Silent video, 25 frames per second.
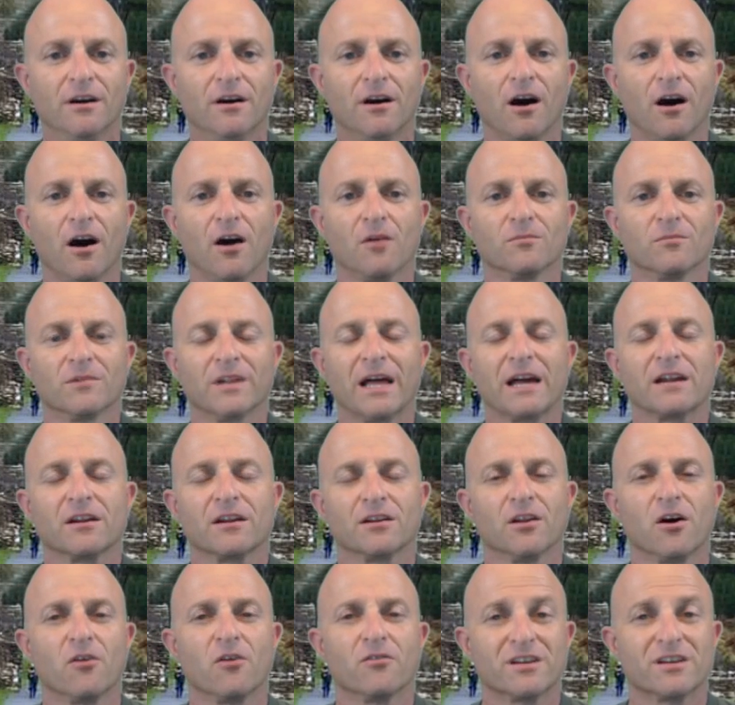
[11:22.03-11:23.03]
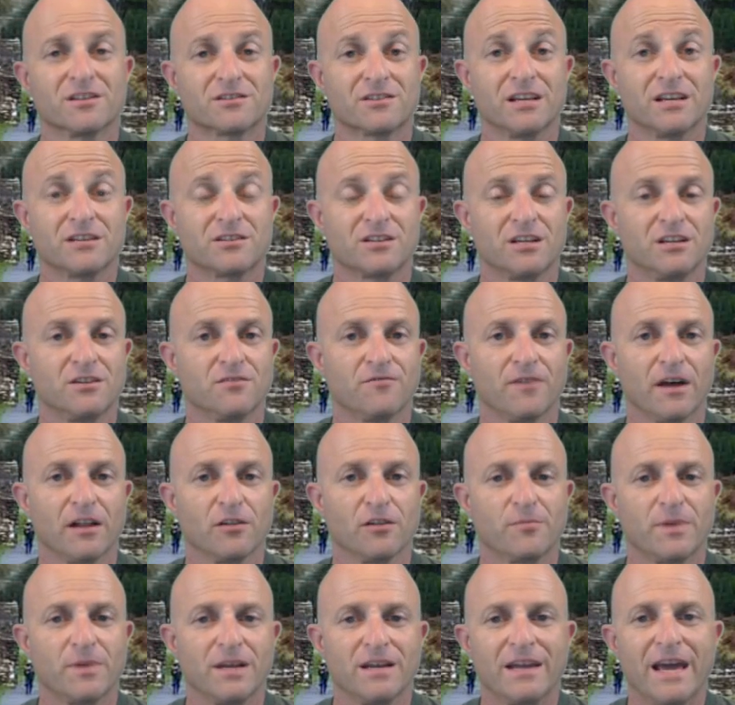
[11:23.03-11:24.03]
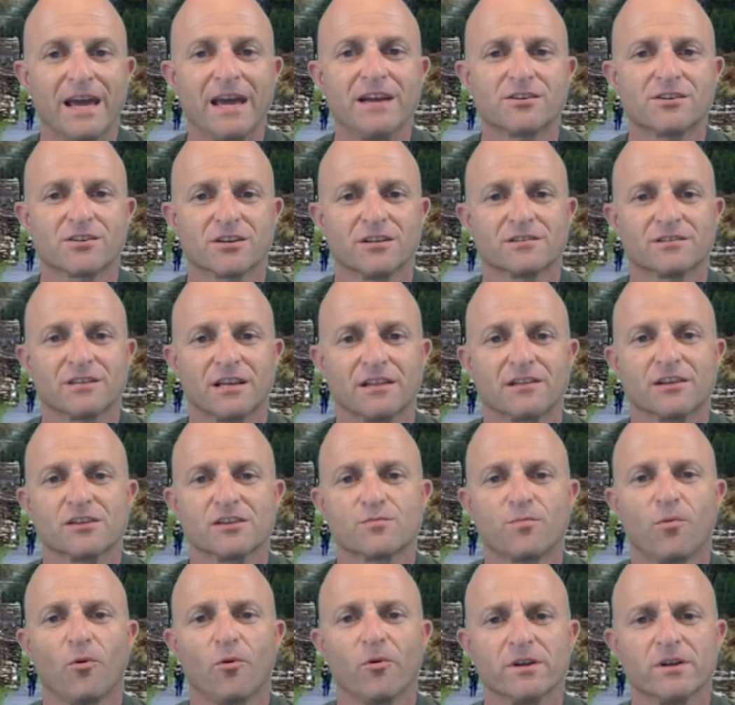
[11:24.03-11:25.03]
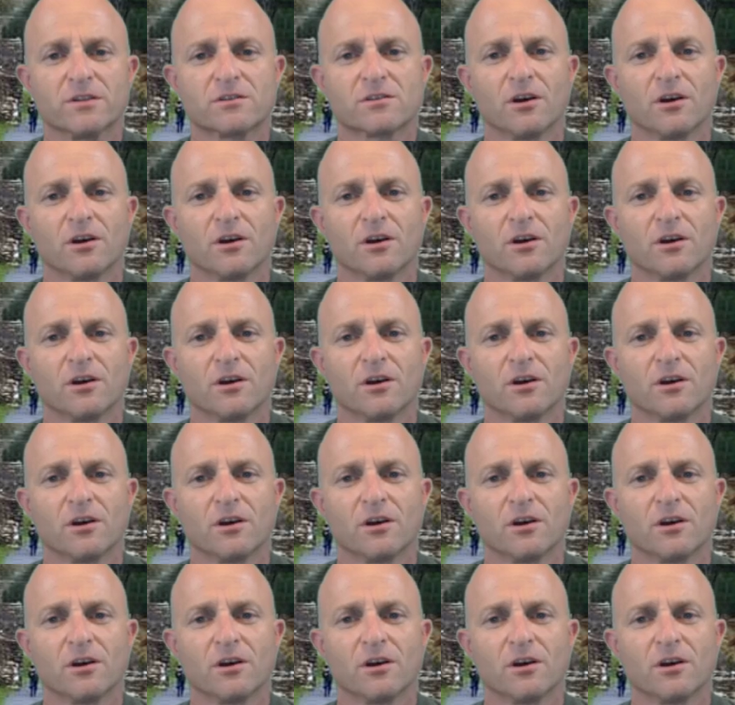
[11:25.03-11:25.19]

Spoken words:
let alone assisting developing nations at this point.